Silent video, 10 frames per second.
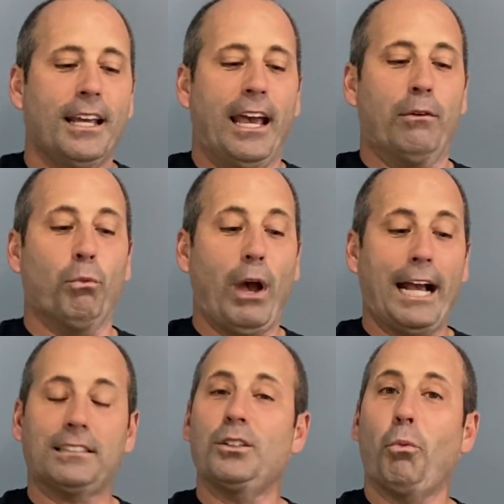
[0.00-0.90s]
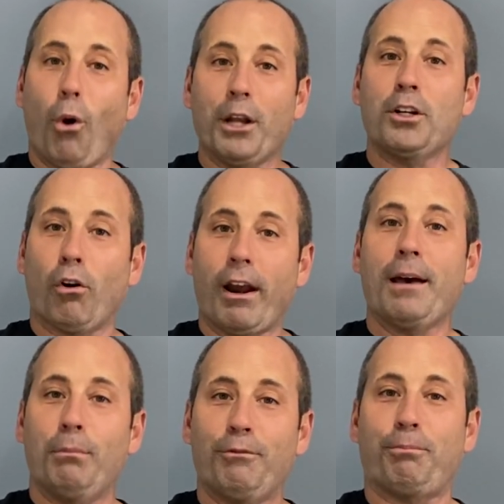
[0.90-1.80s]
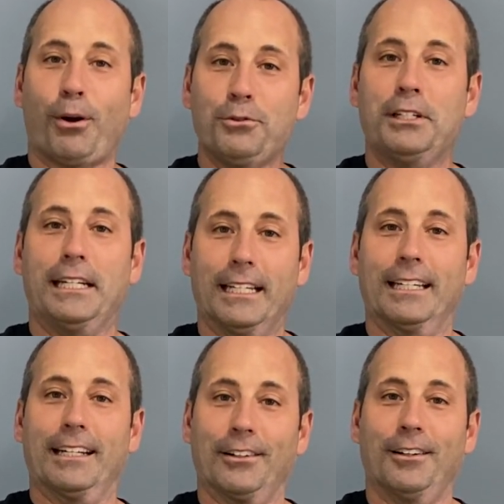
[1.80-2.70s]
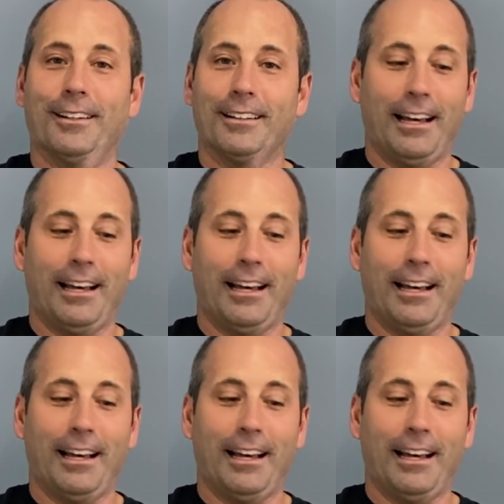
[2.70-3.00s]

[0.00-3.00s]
and actually one gram of protein in here.